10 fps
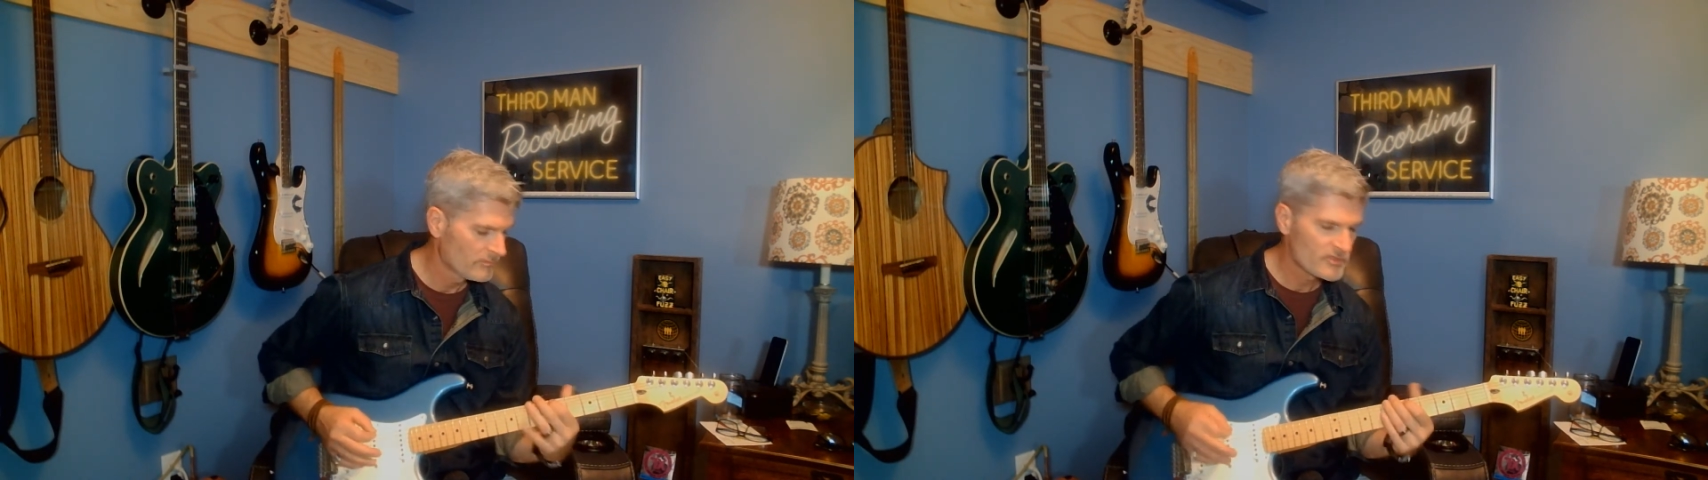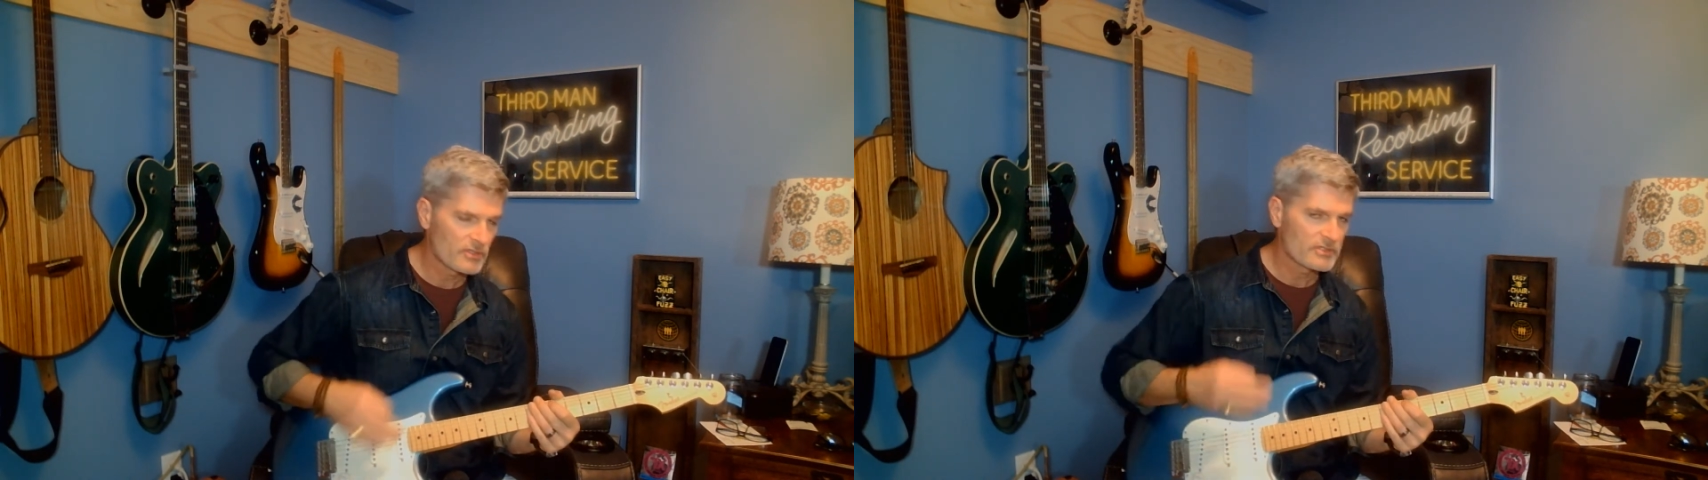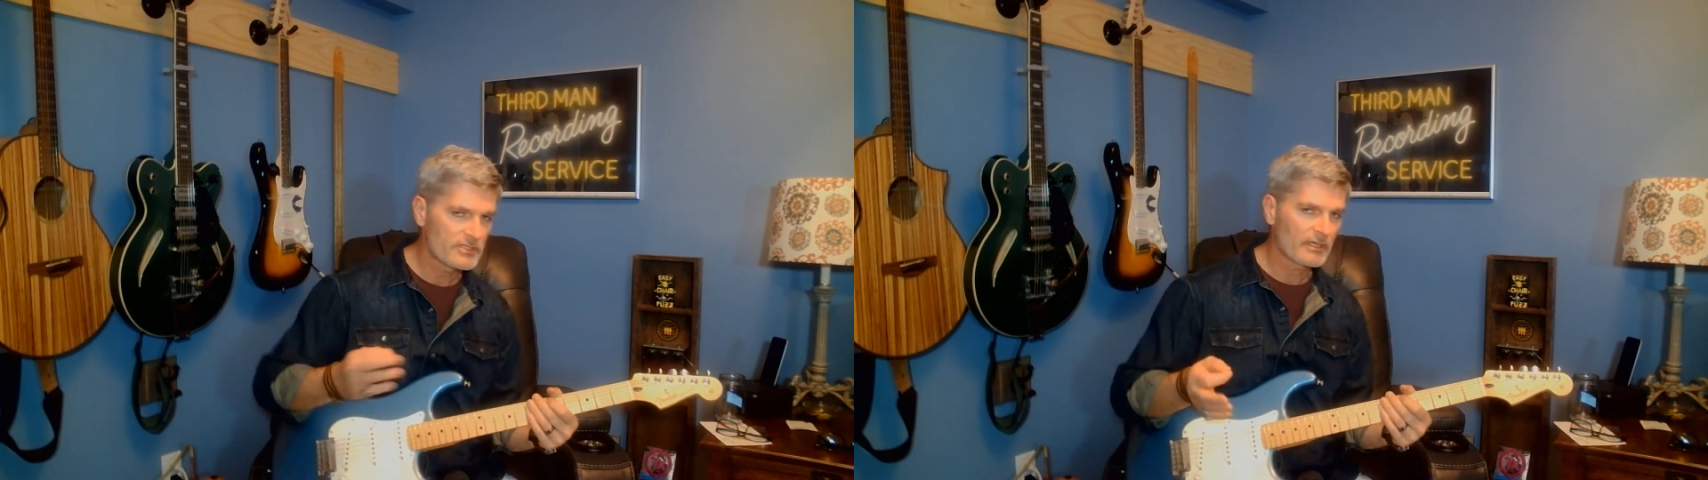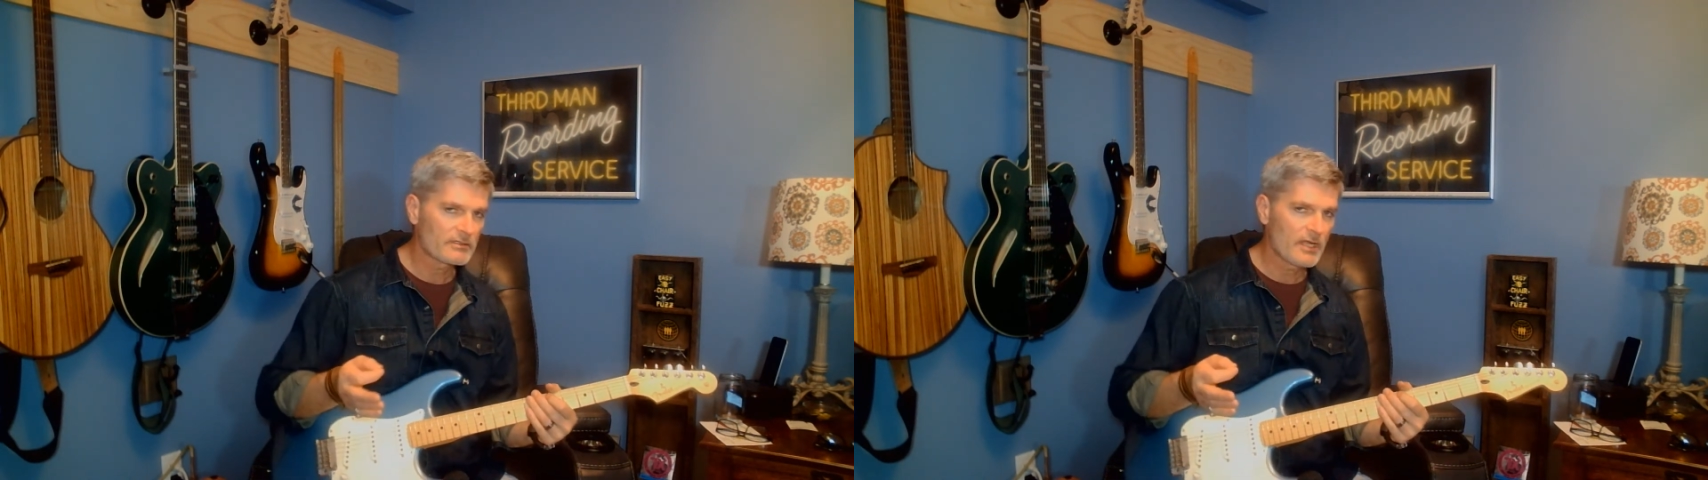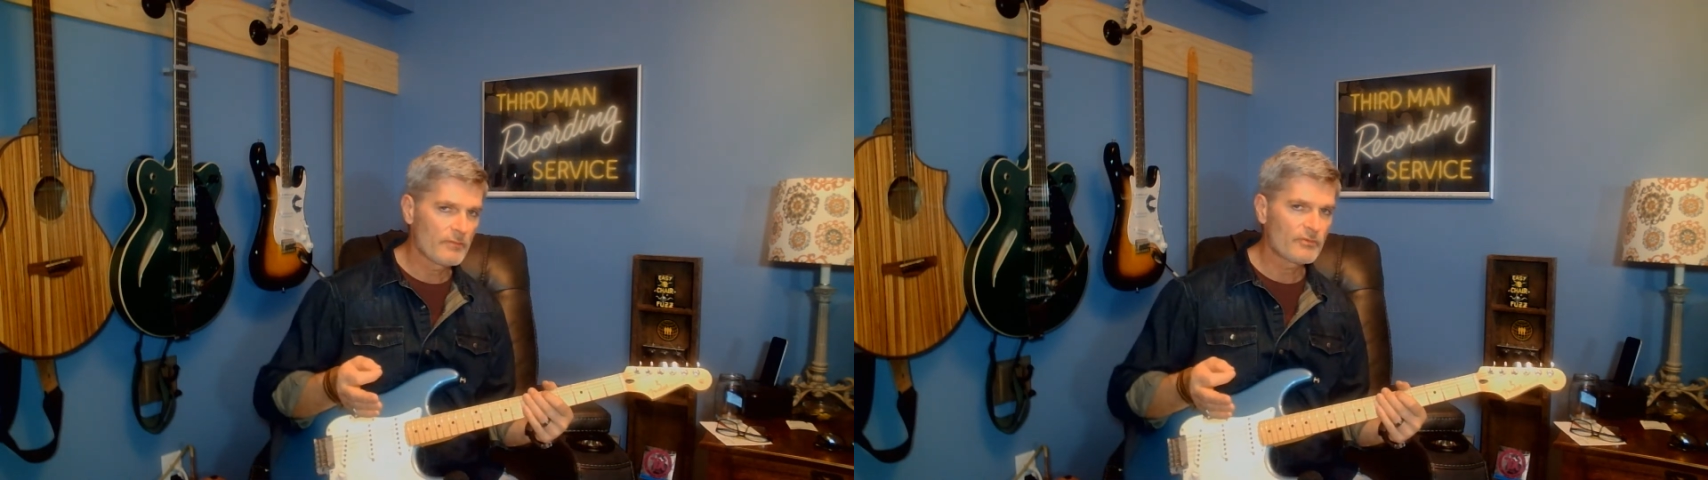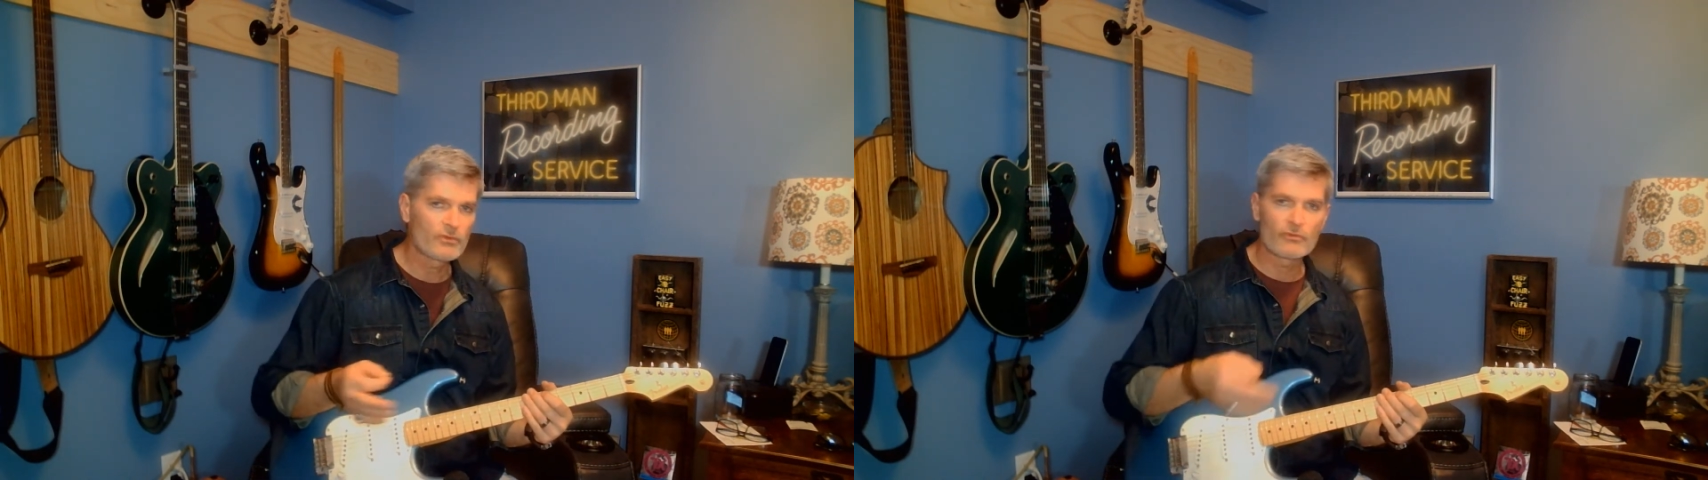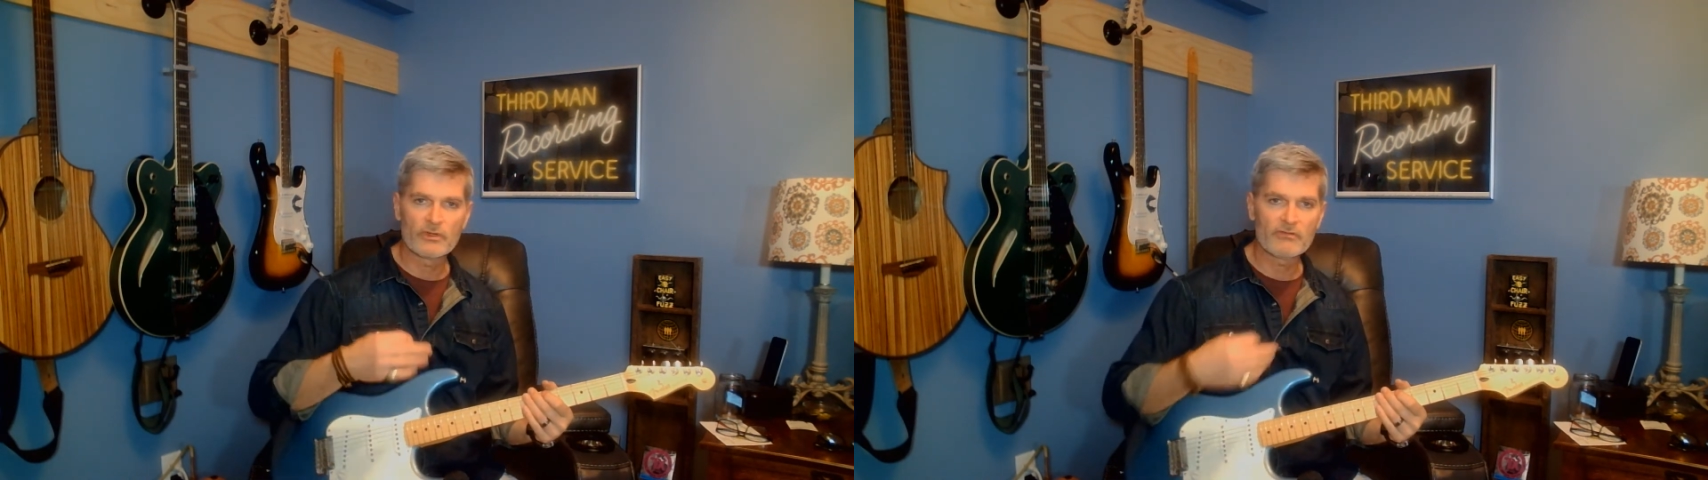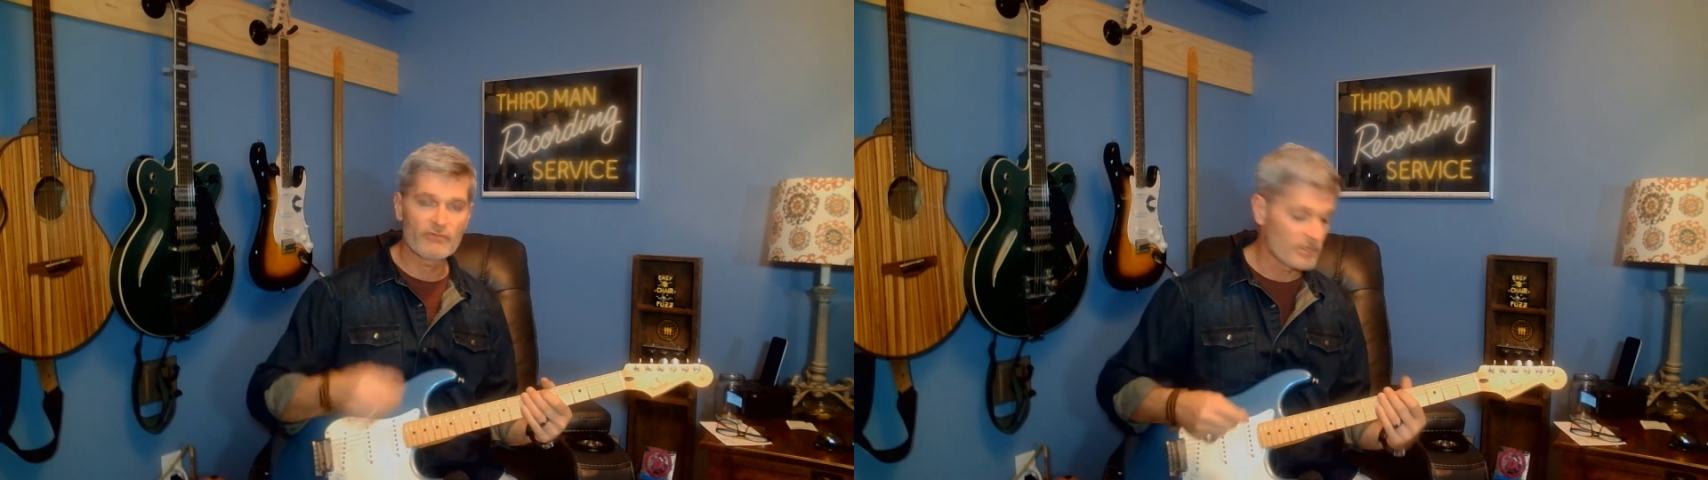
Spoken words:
So the second time through the riff,